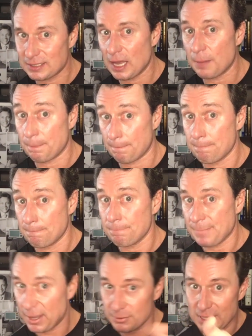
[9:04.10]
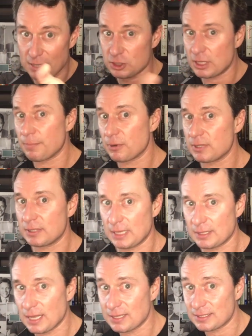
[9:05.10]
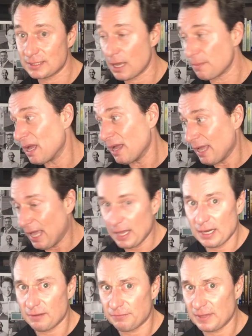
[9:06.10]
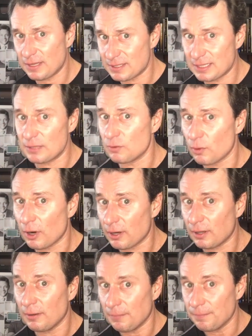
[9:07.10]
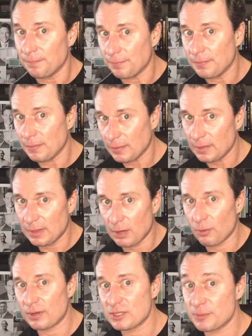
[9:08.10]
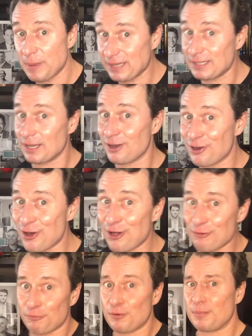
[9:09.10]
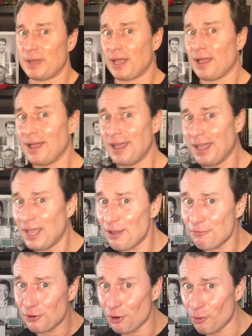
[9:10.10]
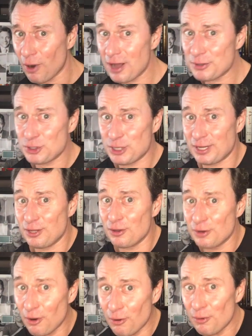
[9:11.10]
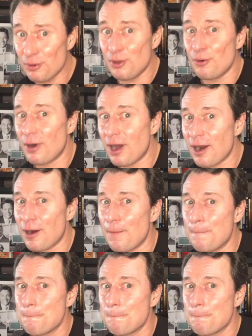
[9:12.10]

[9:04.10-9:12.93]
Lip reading: step. I was actually about to take that step. And if this didn't work, they were expecting a call from me. If you're watching, you know who you are.